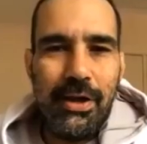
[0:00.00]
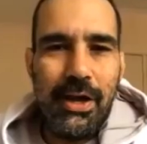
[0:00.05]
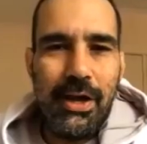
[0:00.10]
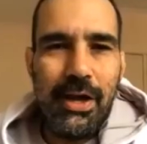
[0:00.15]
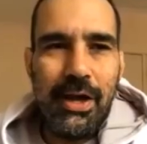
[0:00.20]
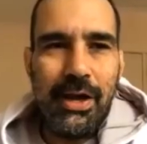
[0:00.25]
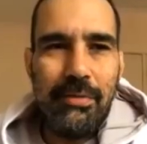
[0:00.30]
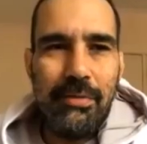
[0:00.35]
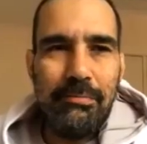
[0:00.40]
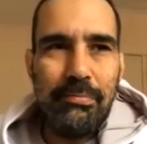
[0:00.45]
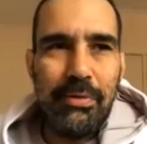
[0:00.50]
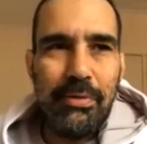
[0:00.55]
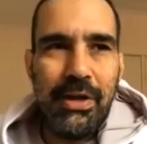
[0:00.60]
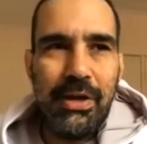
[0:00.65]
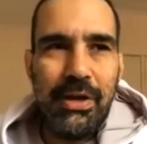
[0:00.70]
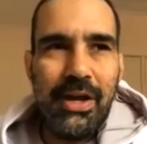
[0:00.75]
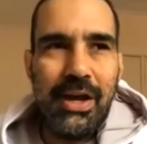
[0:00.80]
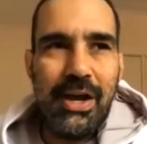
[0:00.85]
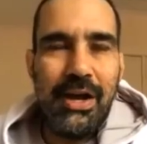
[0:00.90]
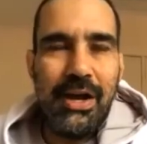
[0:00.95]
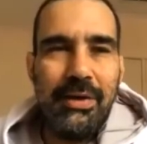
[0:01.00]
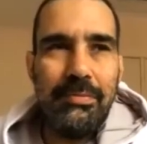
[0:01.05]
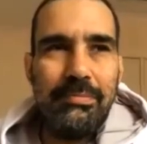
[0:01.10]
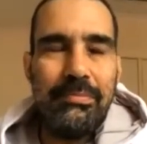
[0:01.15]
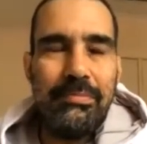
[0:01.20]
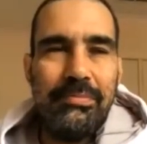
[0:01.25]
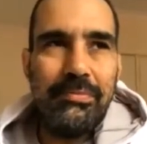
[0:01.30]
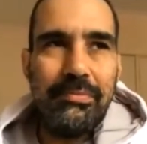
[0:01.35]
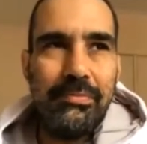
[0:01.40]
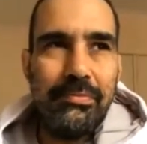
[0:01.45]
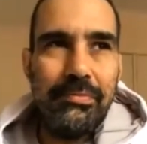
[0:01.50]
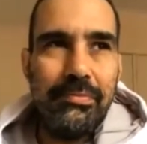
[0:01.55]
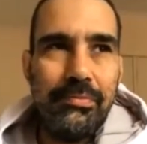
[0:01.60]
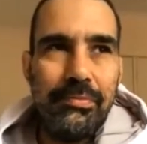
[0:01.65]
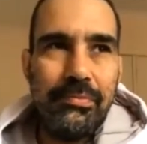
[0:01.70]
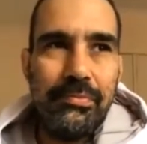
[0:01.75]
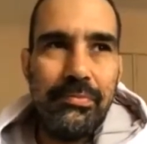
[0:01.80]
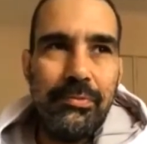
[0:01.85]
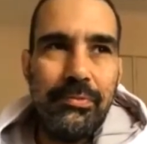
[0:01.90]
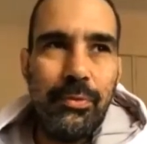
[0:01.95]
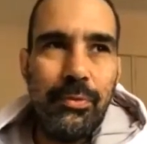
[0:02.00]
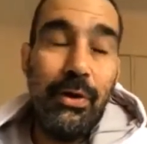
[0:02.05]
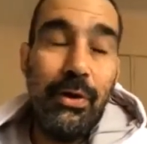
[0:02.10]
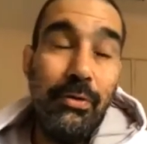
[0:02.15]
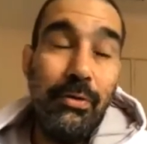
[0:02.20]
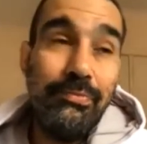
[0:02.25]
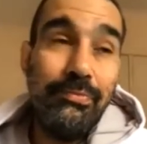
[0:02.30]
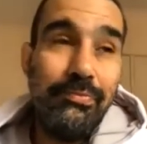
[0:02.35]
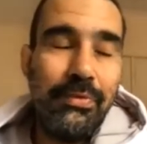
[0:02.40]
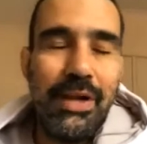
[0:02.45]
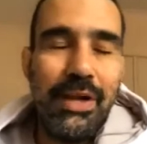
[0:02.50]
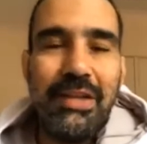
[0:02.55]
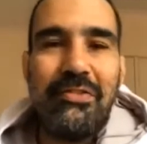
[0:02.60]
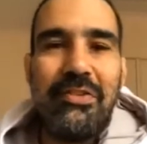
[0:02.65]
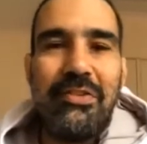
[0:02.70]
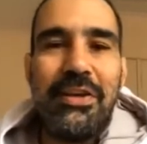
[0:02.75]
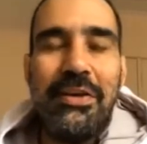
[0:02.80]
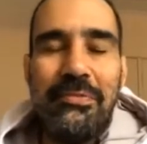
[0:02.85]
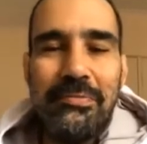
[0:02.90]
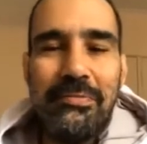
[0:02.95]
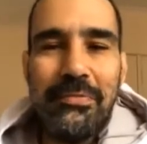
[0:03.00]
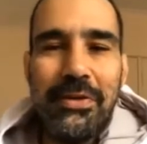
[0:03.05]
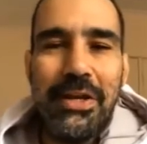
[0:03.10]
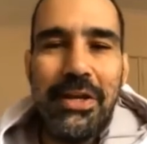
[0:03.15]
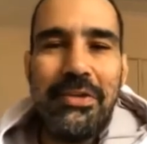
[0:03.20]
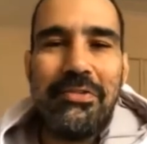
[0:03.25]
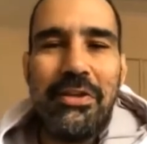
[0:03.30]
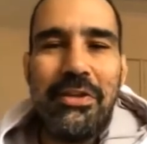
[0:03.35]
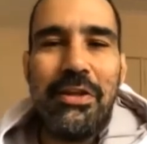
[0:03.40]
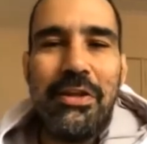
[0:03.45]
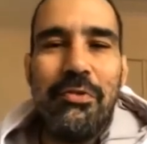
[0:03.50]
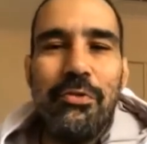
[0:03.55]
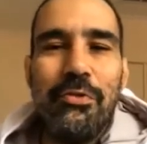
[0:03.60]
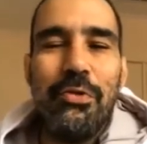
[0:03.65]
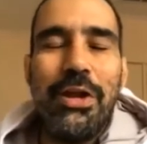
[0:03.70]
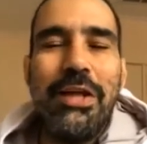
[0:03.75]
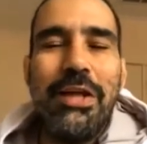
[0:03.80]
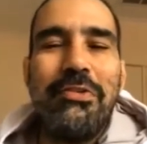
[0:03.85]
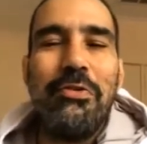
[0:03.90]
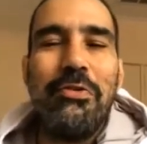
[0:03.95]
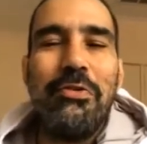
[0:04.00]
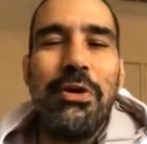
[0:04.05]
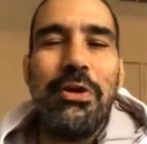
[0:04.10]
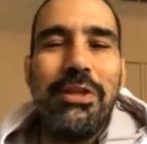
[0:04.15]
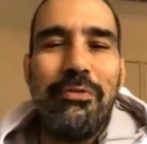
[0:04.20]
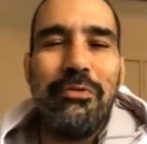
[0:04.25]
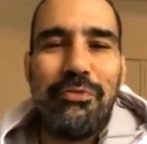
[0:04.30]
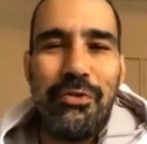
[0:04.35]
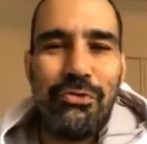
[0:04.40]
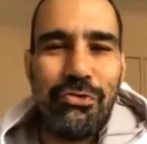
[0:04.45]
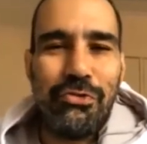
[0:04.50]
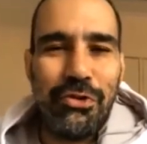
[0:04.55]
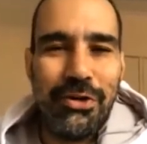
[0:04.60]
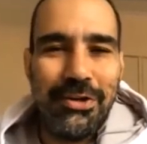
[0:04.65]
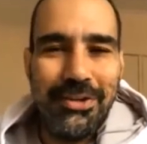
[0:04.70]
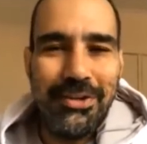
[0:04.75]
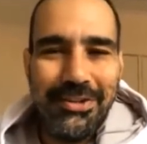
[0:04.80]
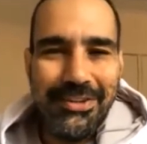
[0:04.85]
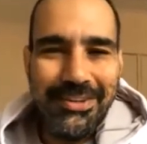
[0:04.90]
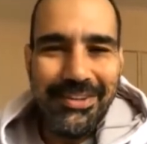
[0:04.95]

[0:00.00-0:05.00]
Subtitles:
But well, let's see. Let's see what the future.